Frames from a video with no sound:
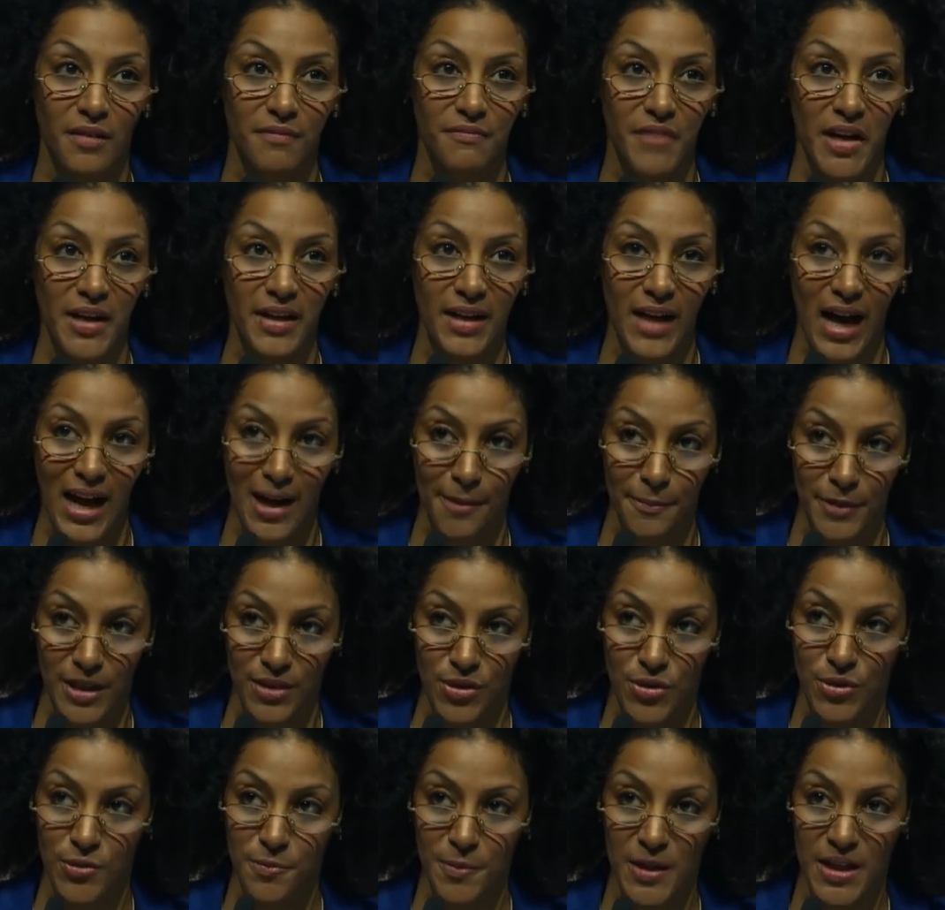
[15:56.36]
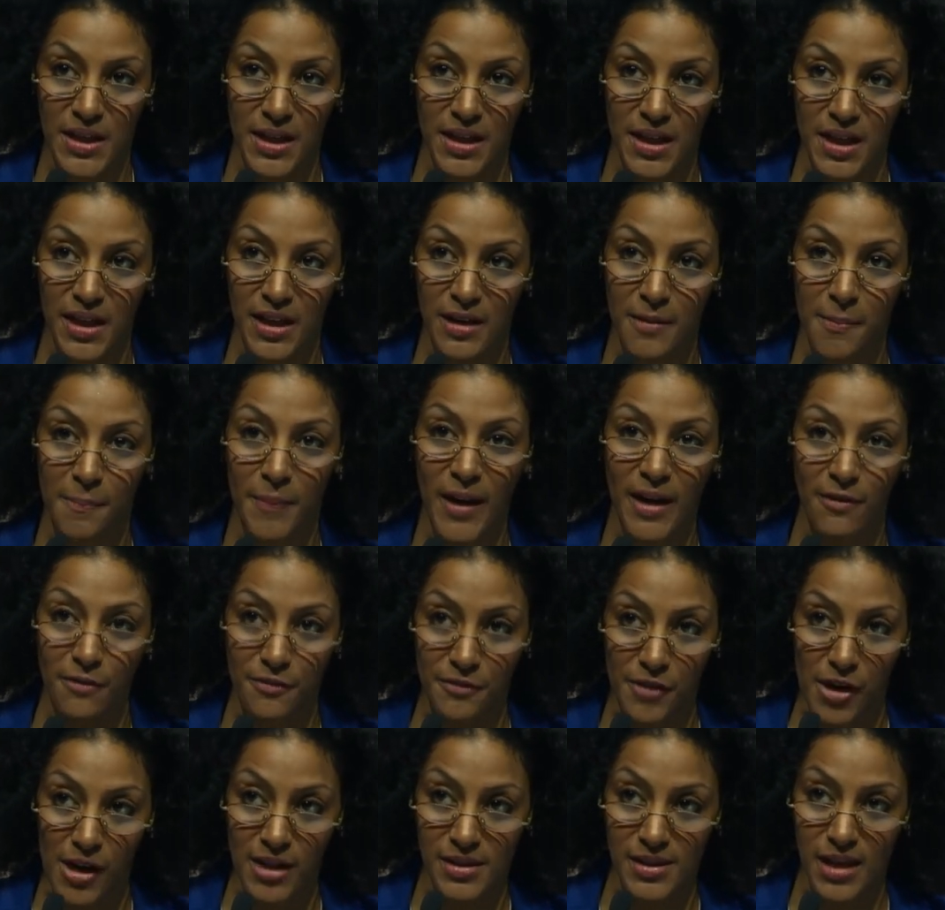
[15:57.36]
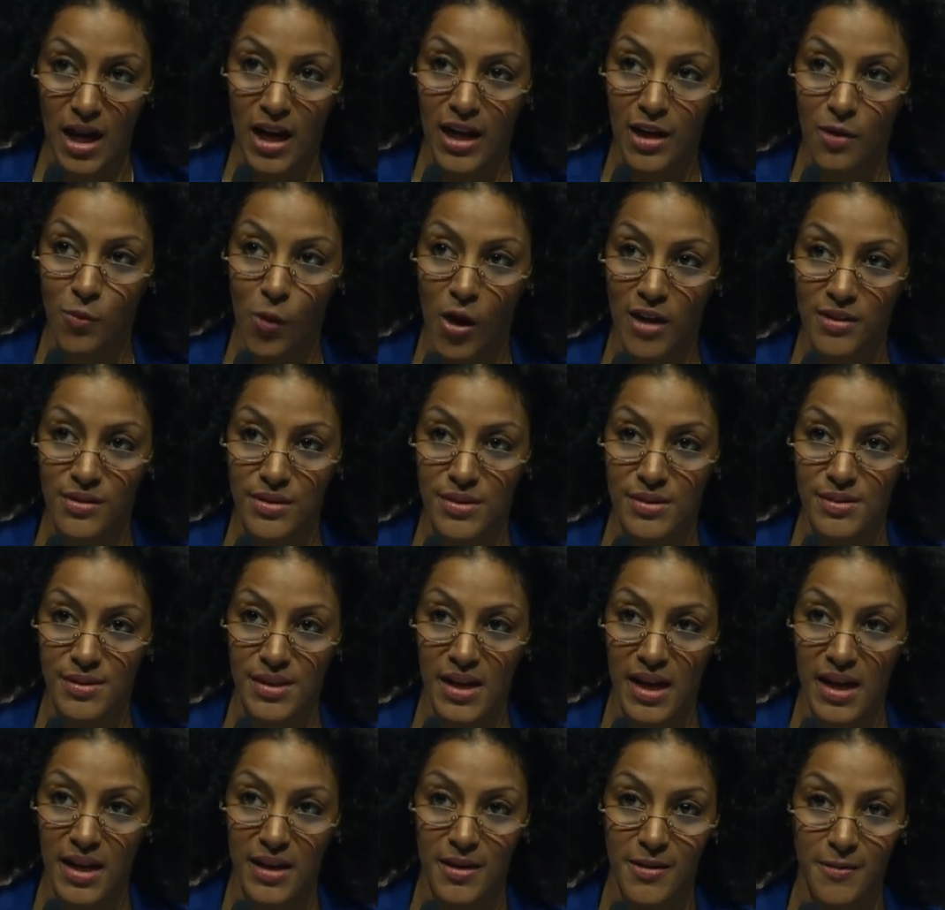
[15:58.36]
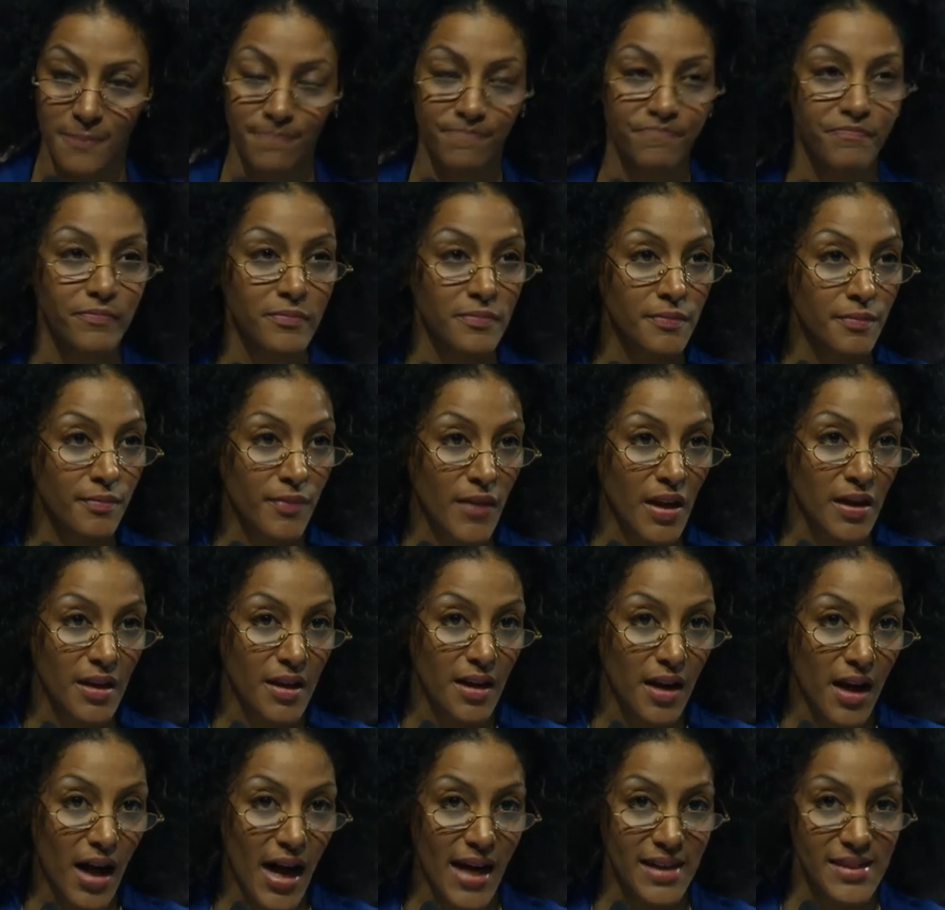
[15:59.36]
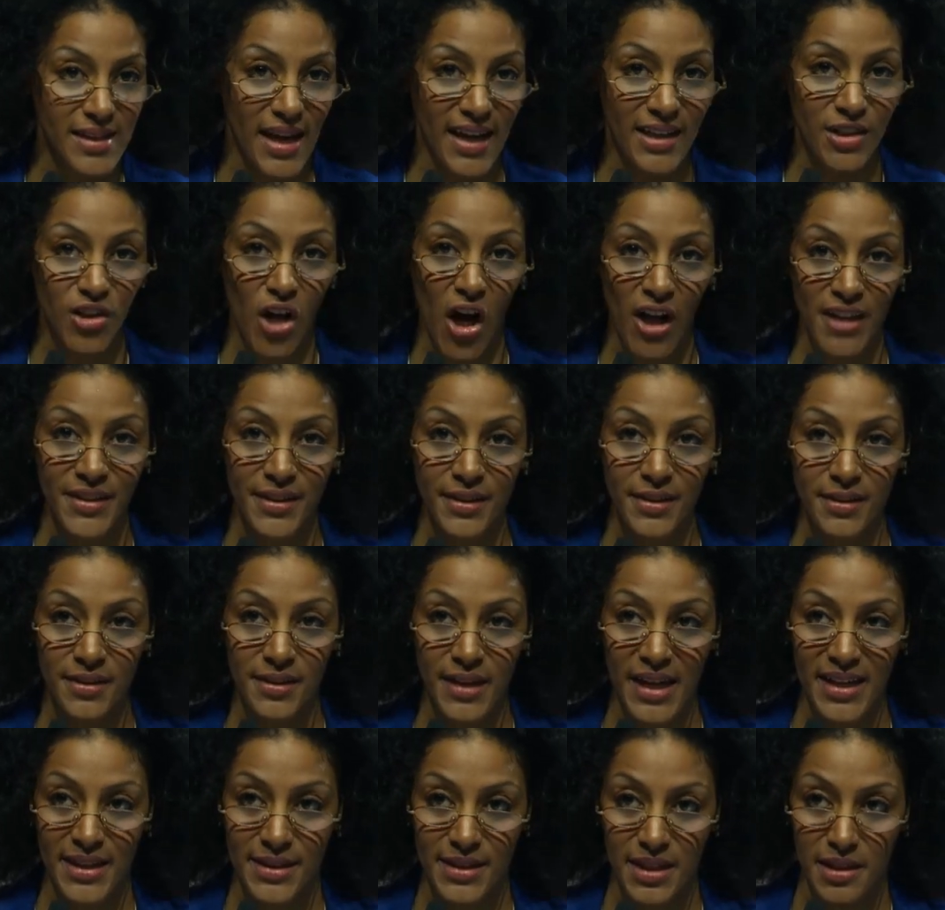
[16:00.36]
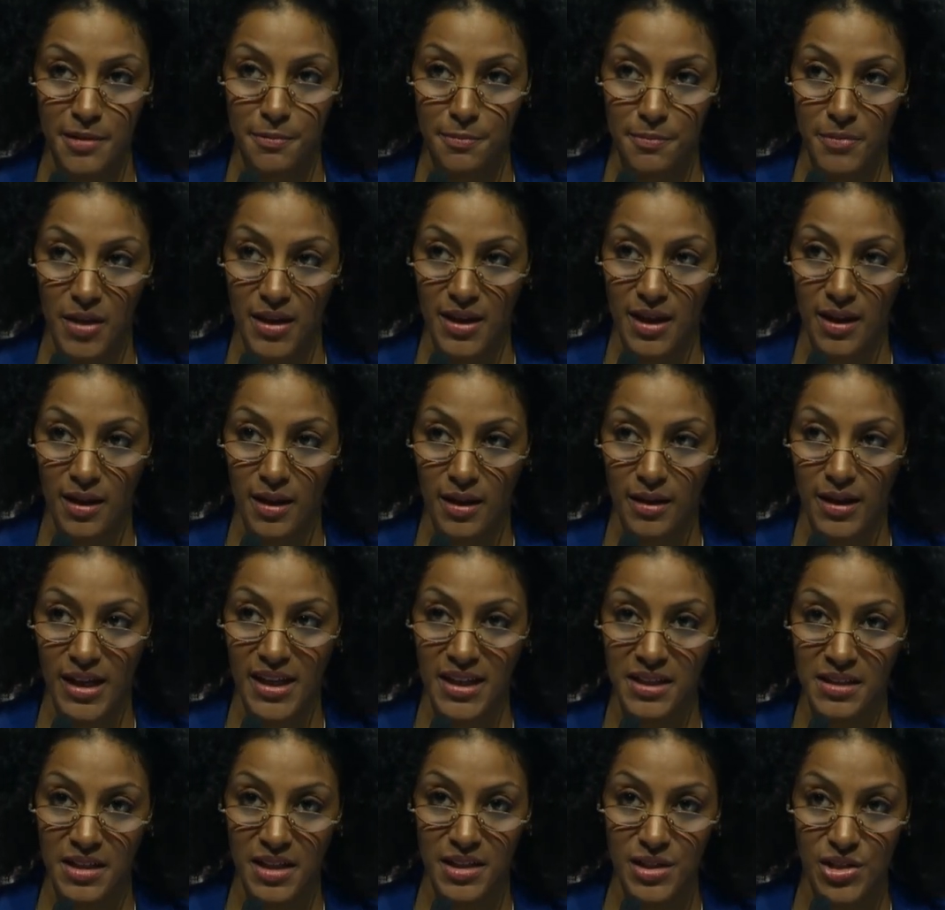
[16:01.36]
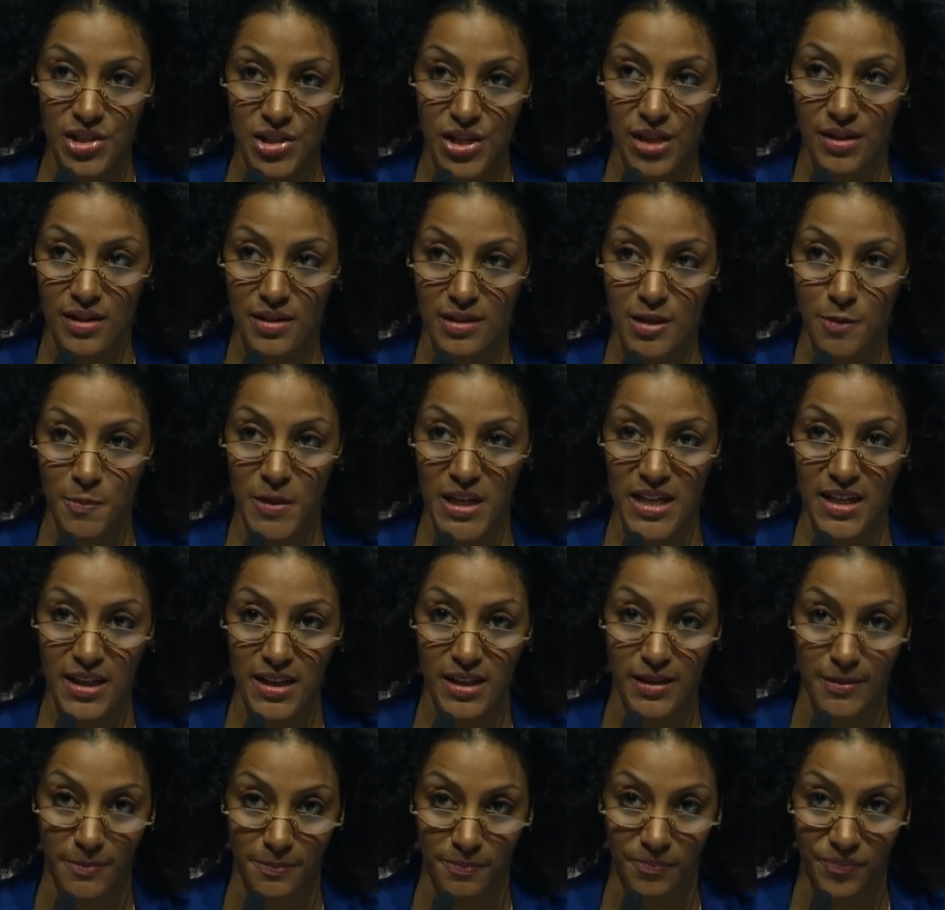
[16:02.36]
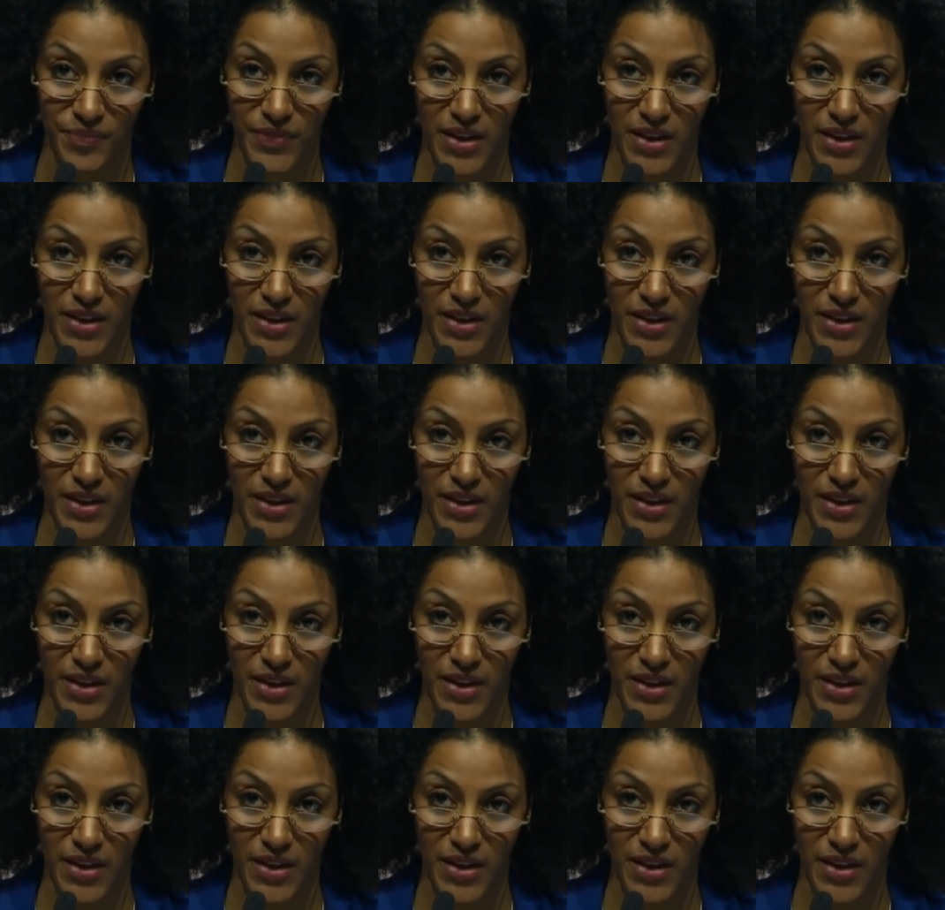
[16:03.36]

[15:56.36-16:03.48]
very happy to be here. But first, I want to say, as a non-native English speaker,